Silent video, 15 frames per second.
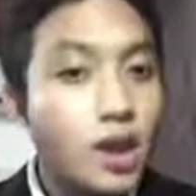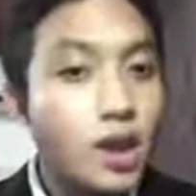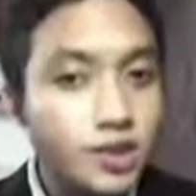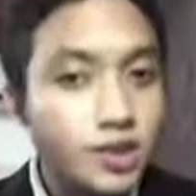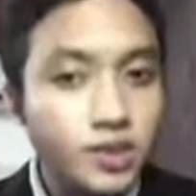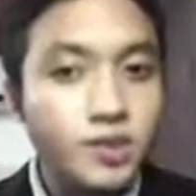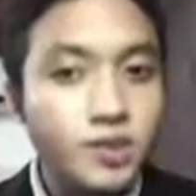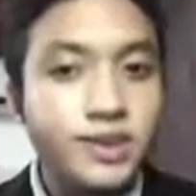
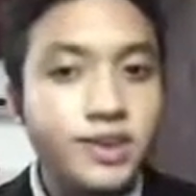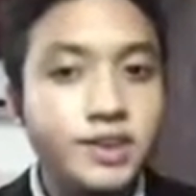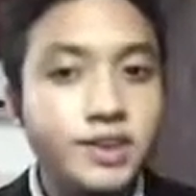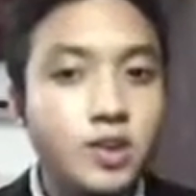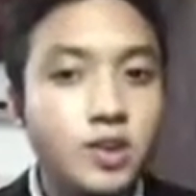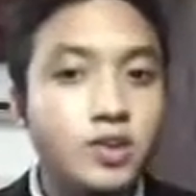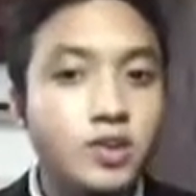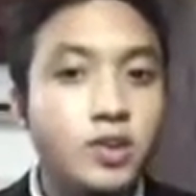Students
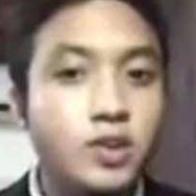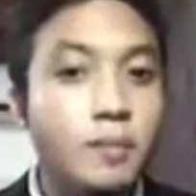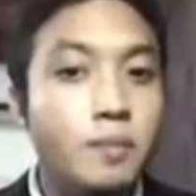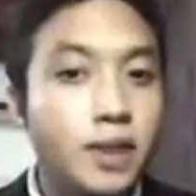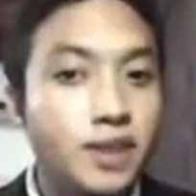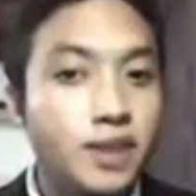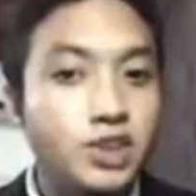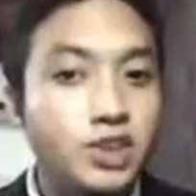also
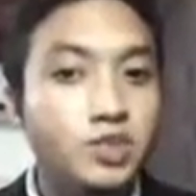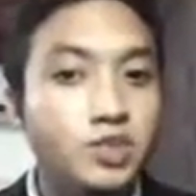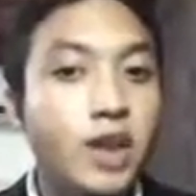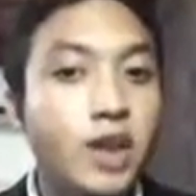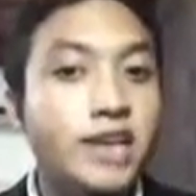managed to